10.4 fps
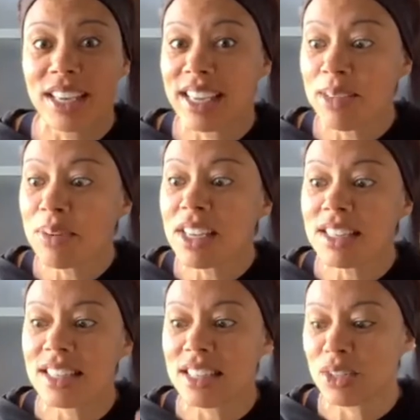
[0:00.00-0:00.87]
keep
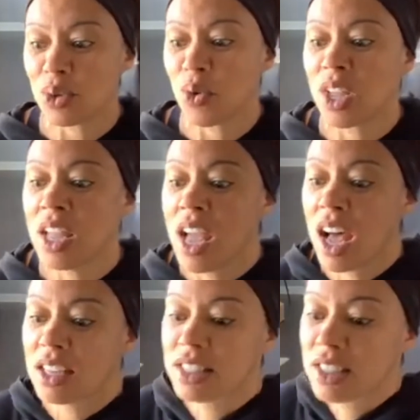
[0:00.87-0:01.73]
listening to it
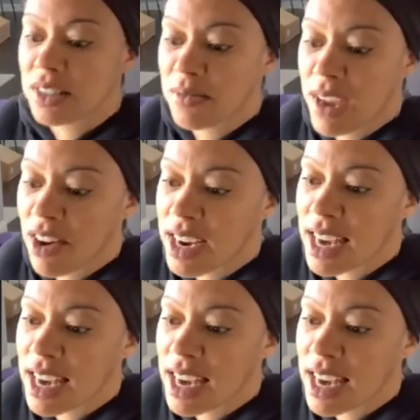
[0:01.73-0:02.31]
until the very